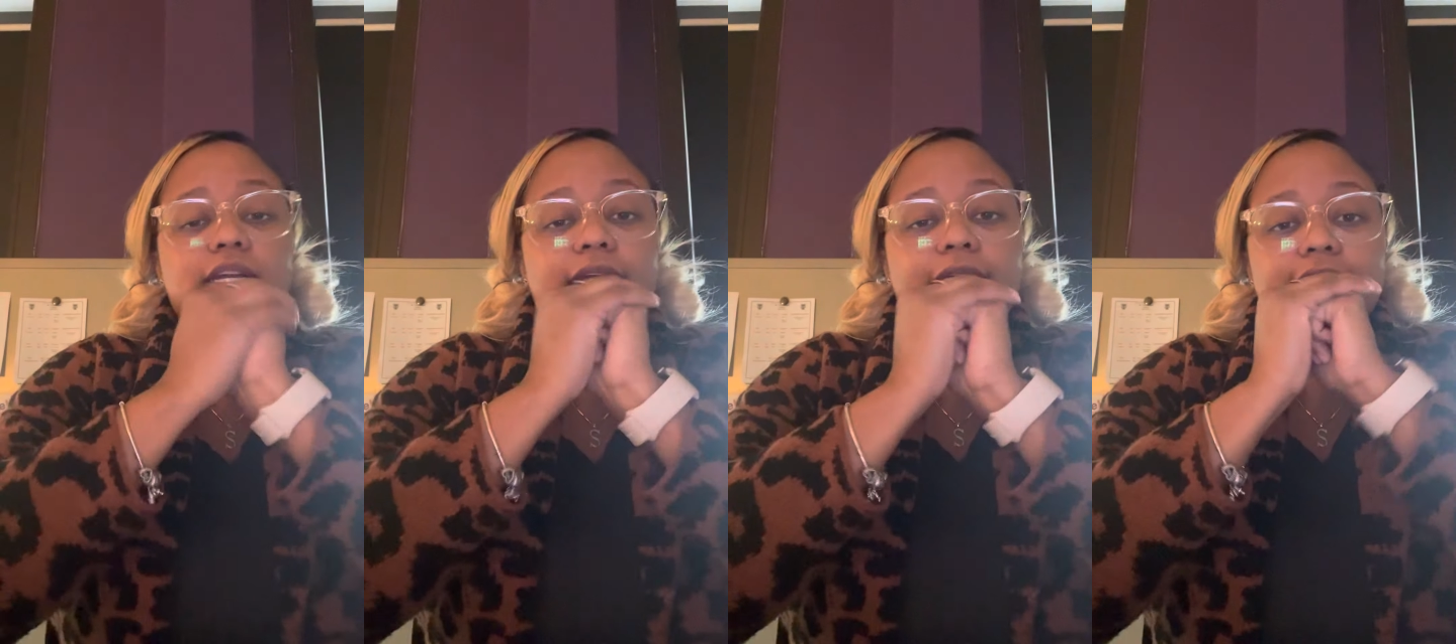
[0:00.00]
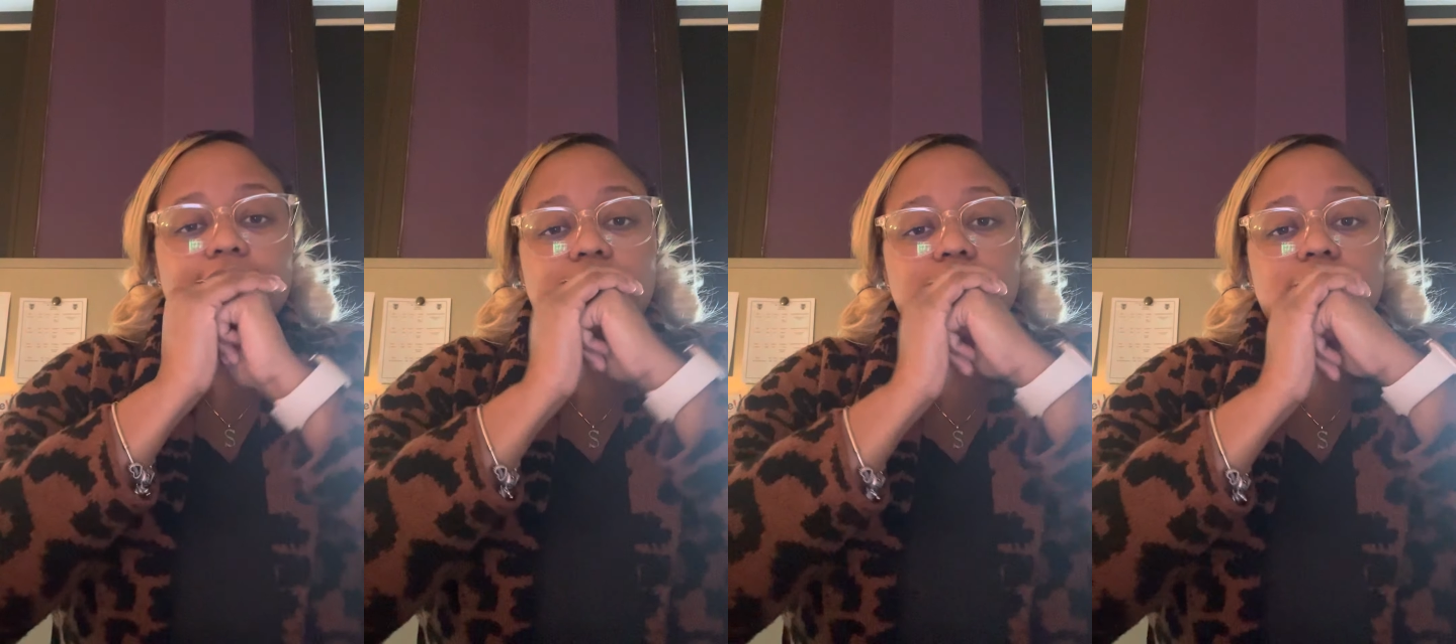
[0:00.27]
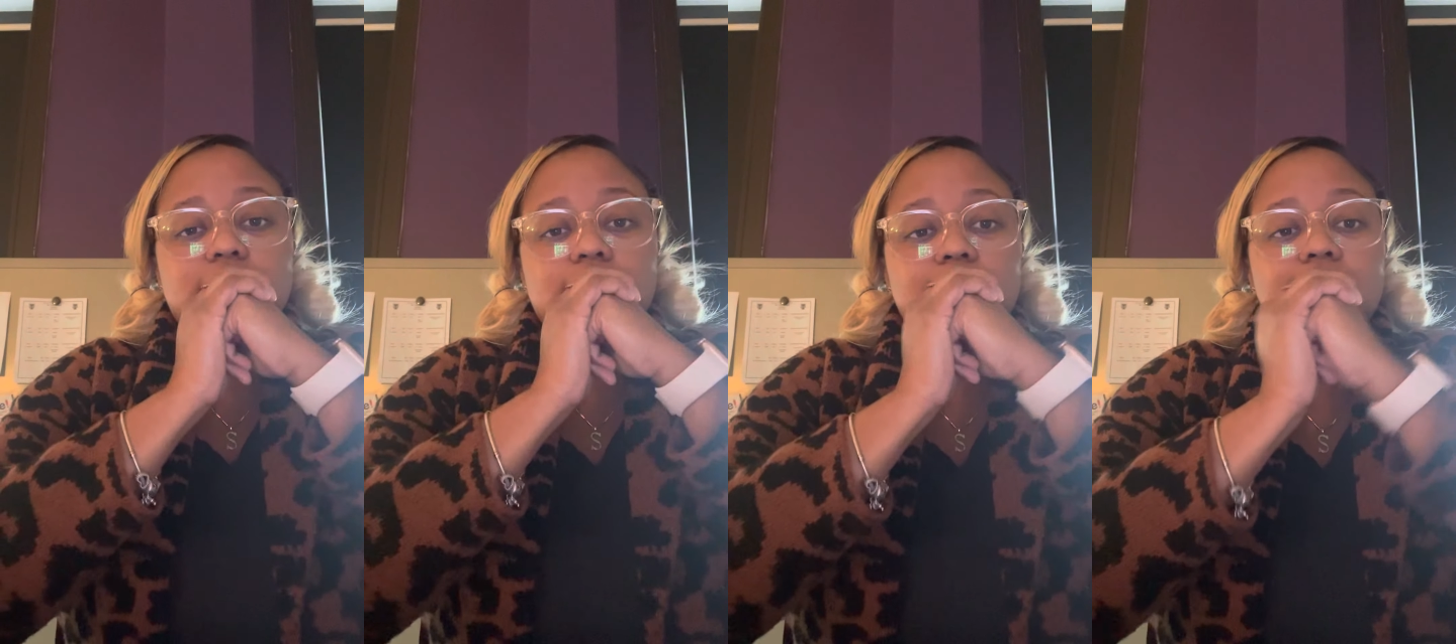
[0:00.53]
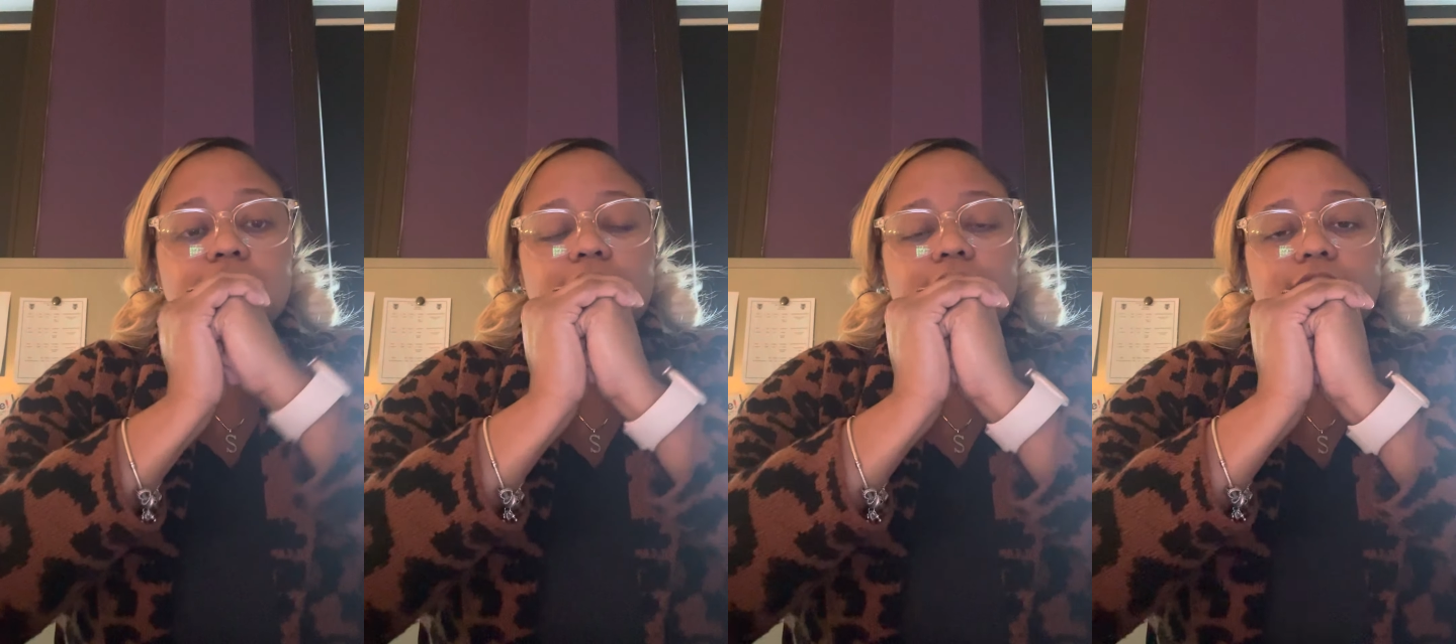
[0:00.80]
next
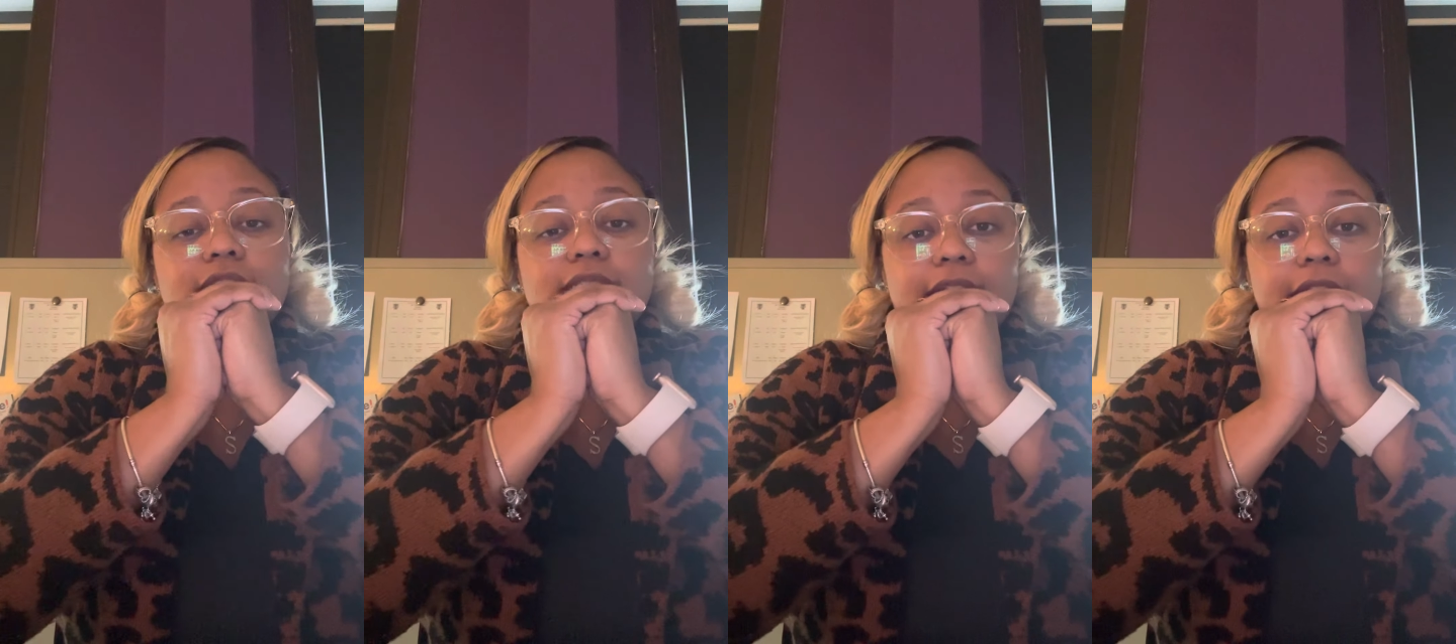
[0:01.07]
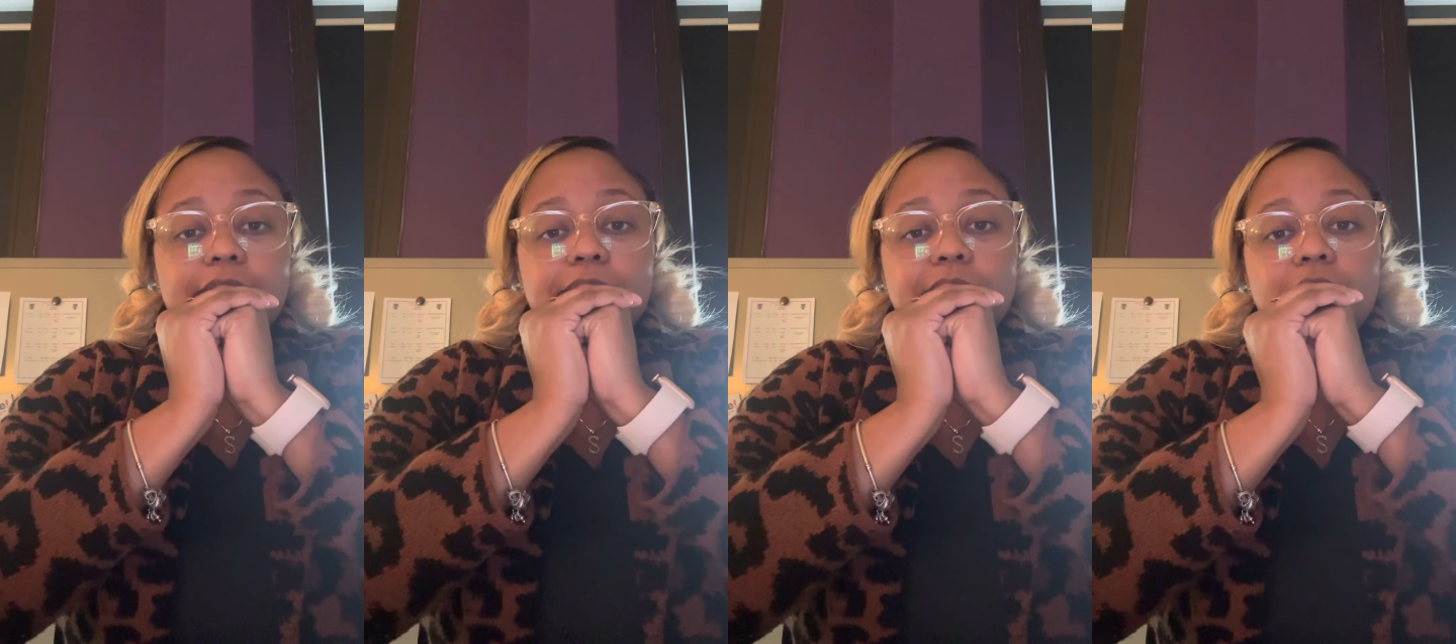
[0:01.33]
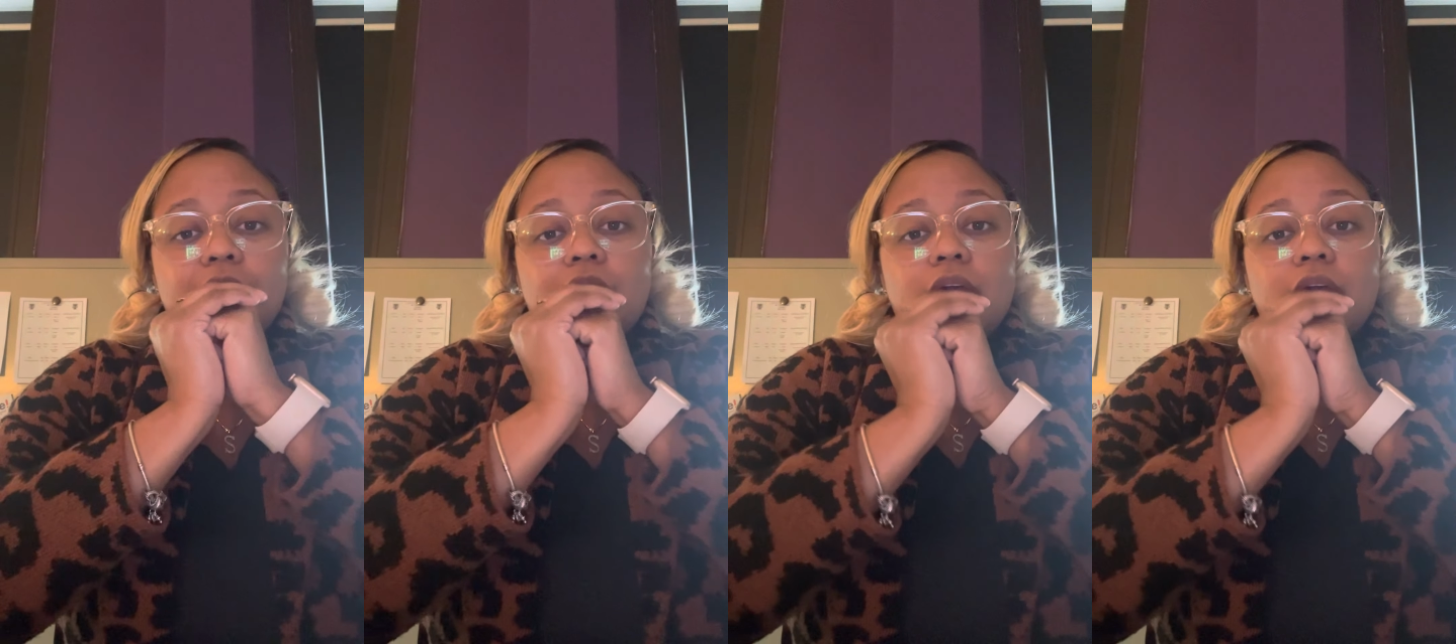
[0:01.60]
step.